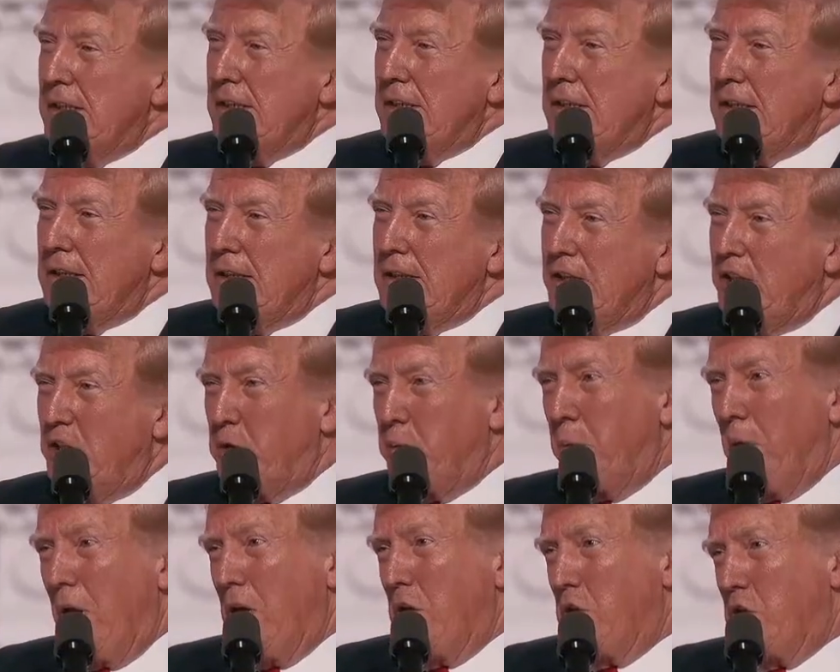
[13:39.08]
Despite
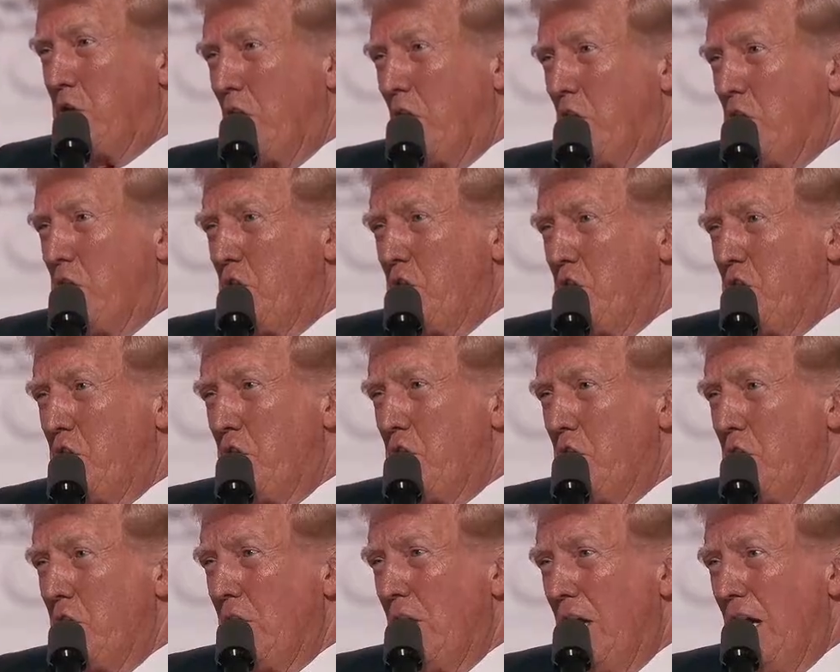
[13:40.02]
such
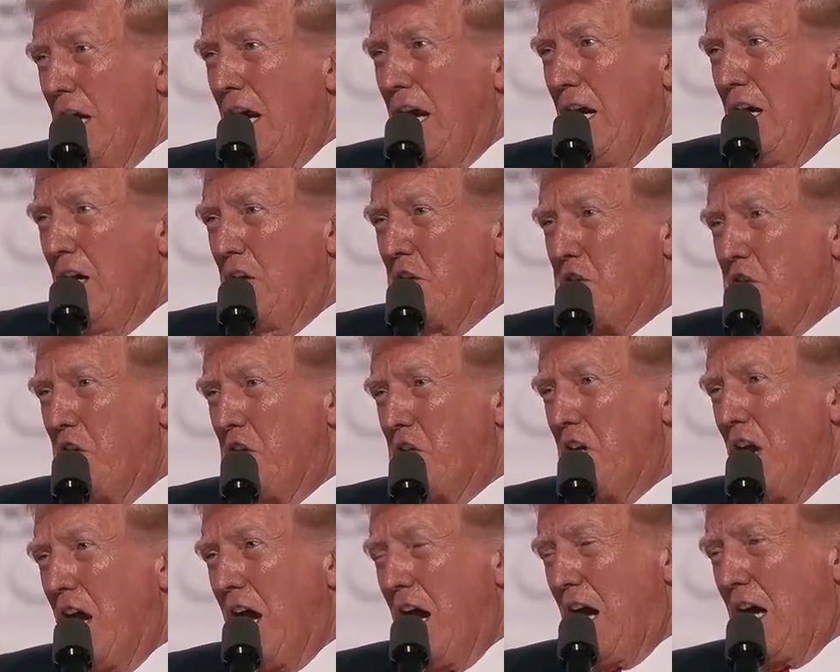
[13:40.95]
a heinous
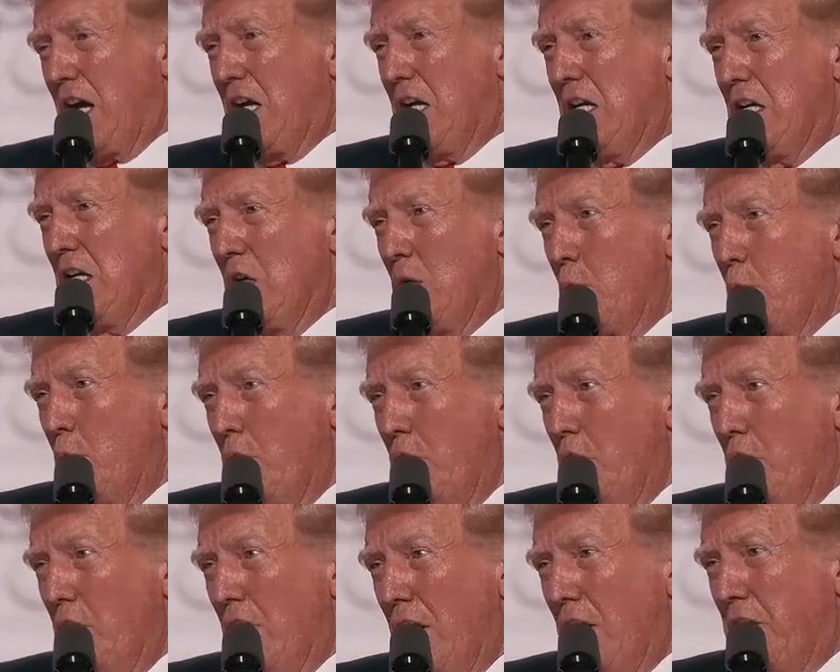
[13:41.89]
attack, we
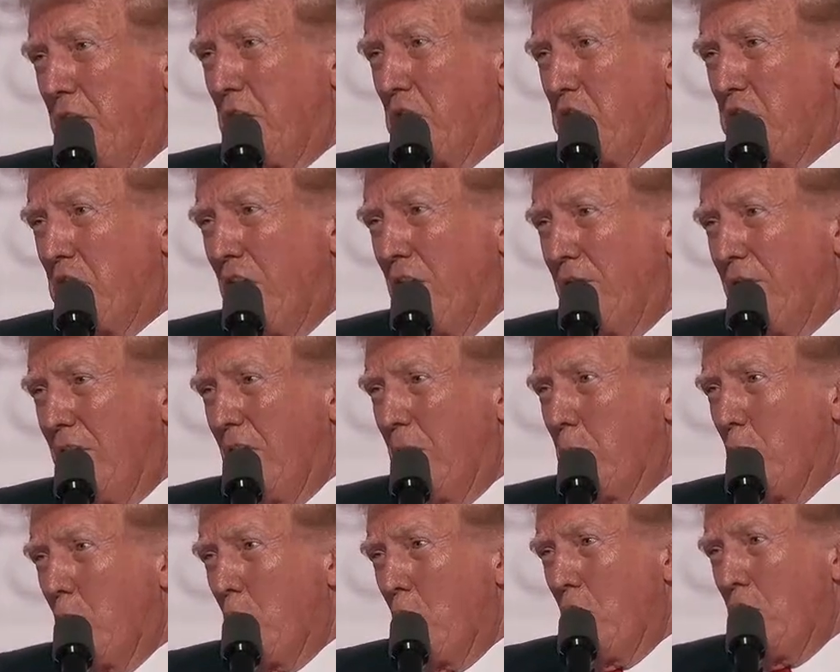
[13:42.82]
unite this evening
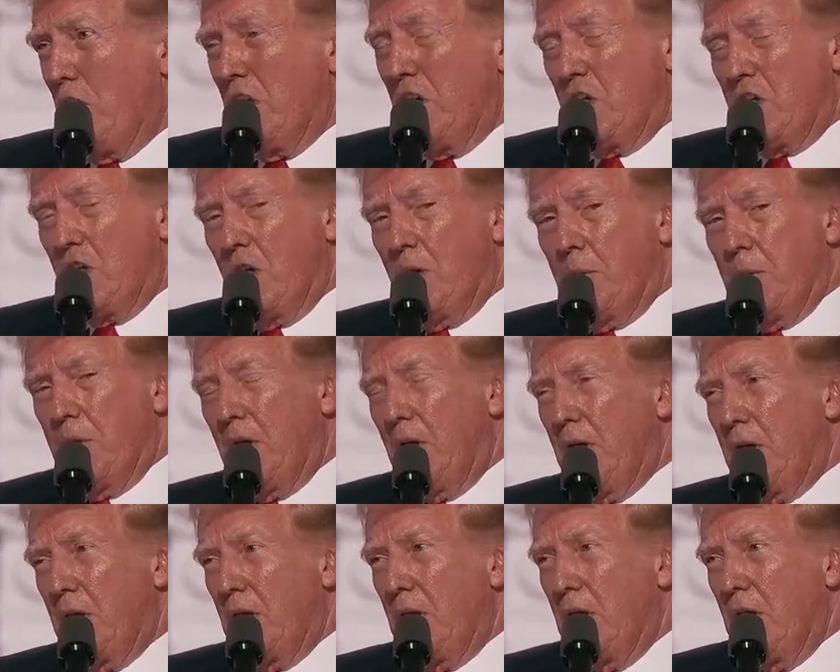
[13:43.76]
more determined
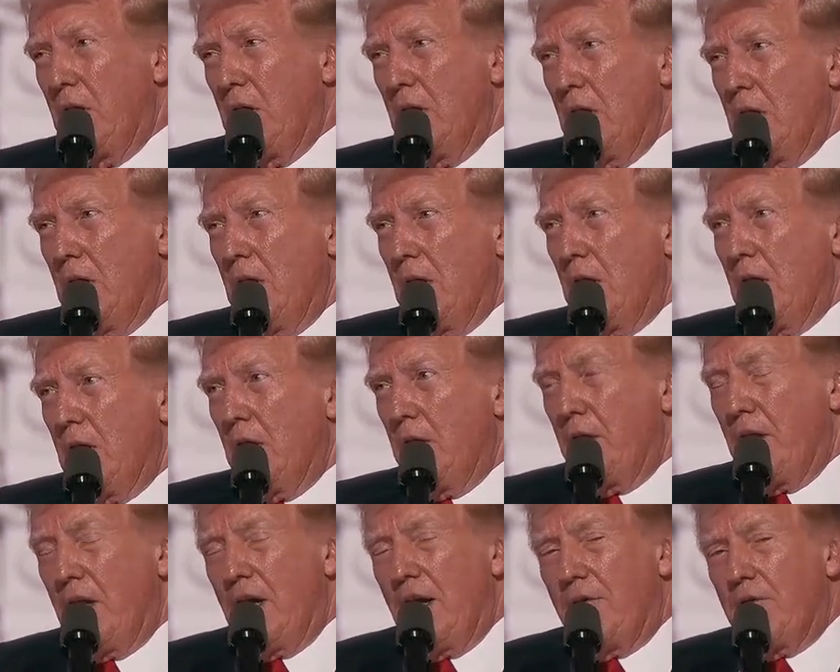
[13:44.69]
than
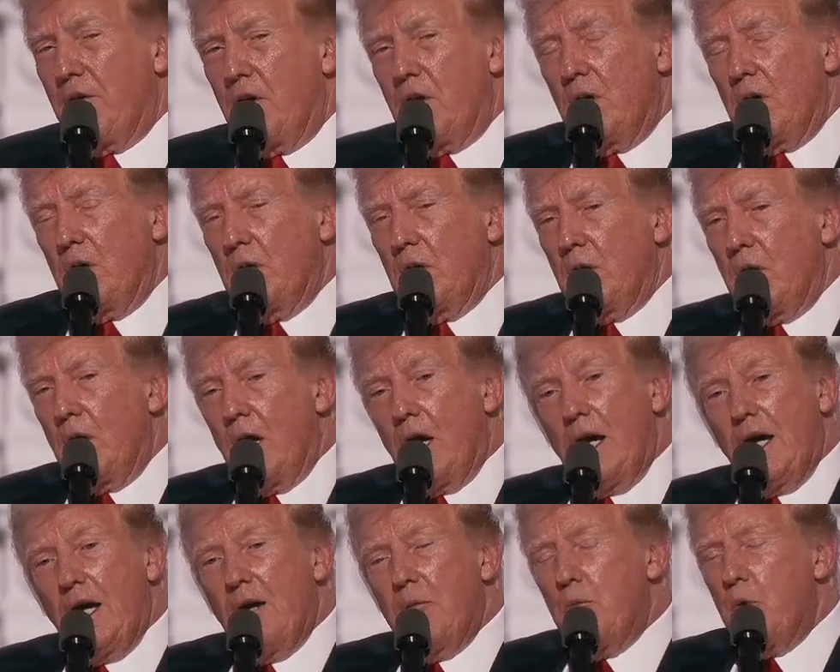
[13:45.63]
ever. I am
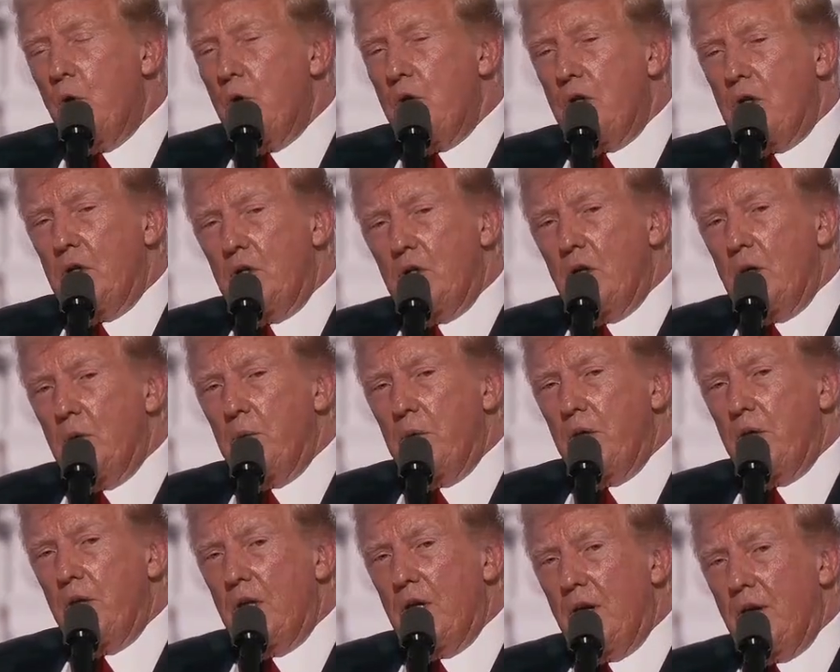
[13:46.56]
more determined than
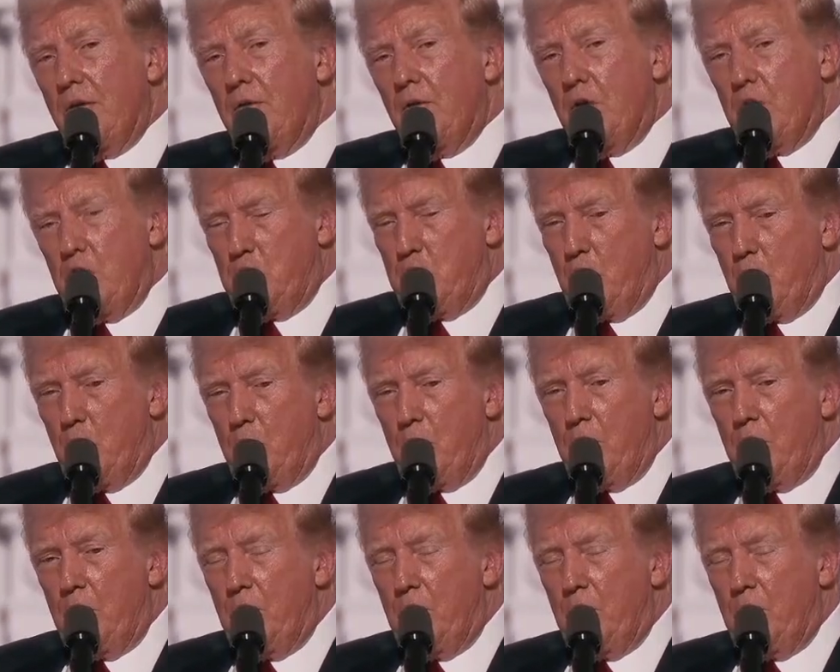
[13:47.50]
ever, and so are you.